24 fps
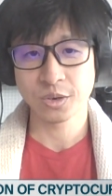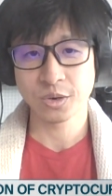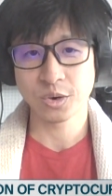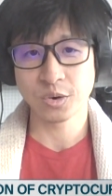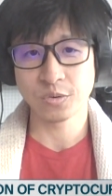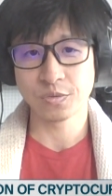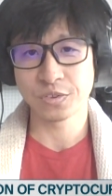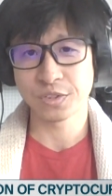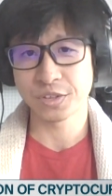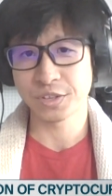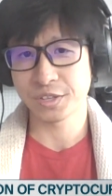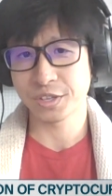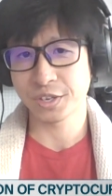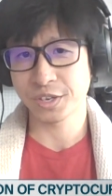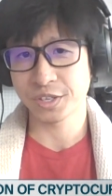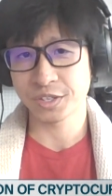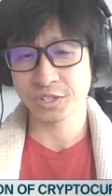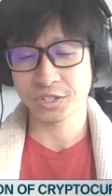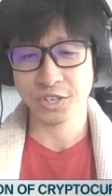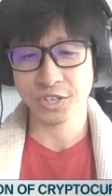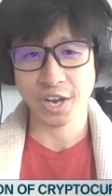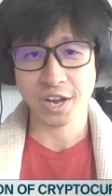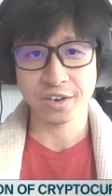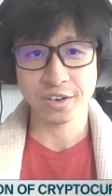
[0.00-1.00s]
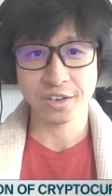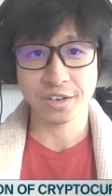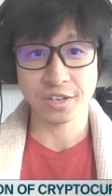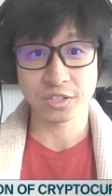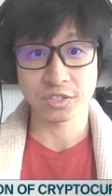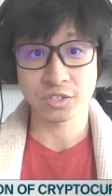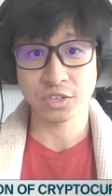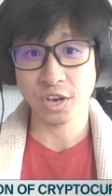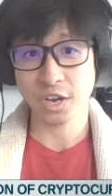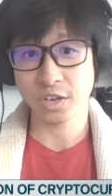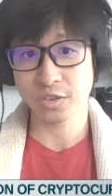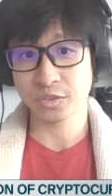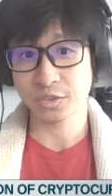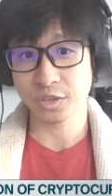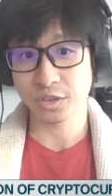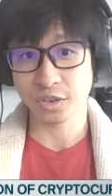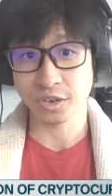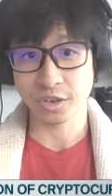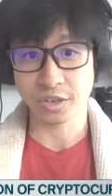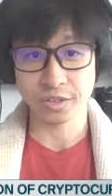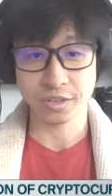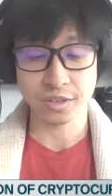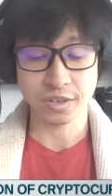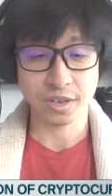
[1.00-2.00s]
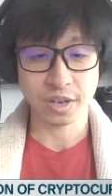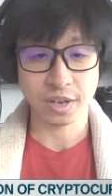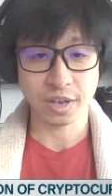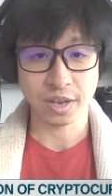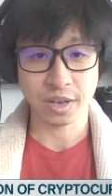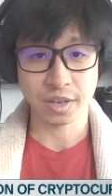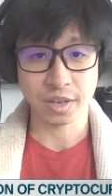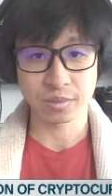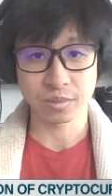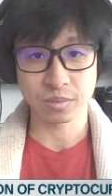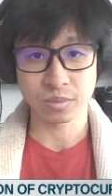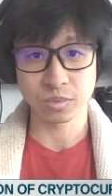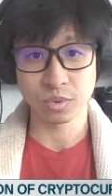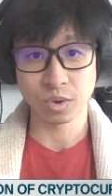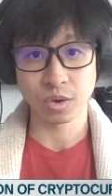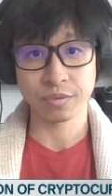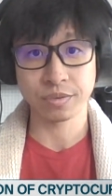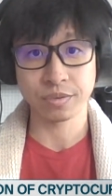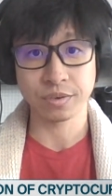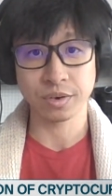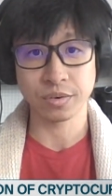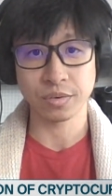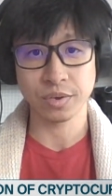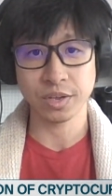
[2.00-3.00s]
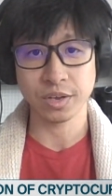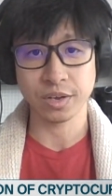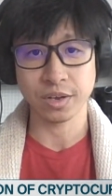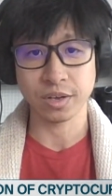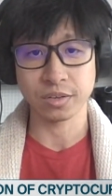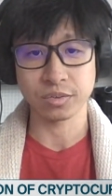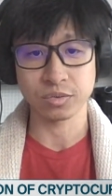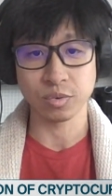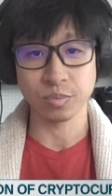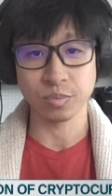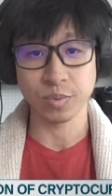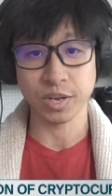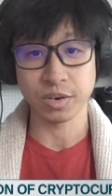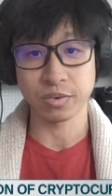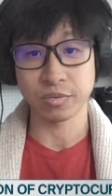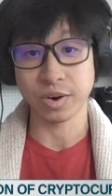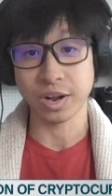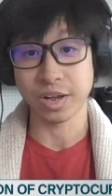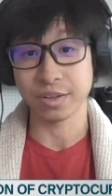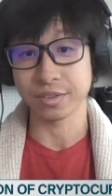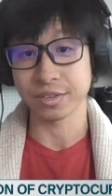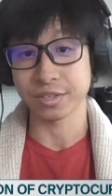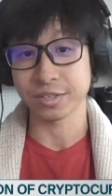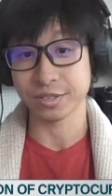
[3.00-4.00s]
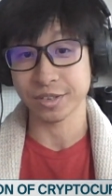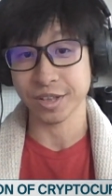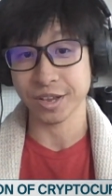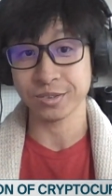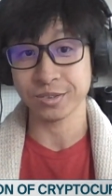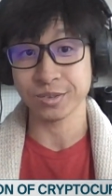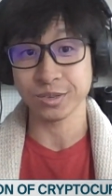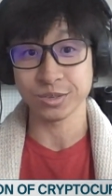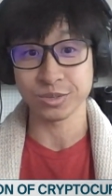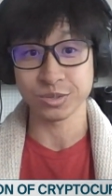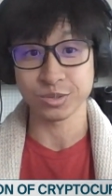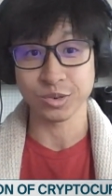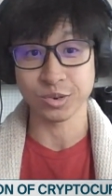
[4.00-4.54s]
over the years, China has changed a lot, and North Korea has remained rather stagnant.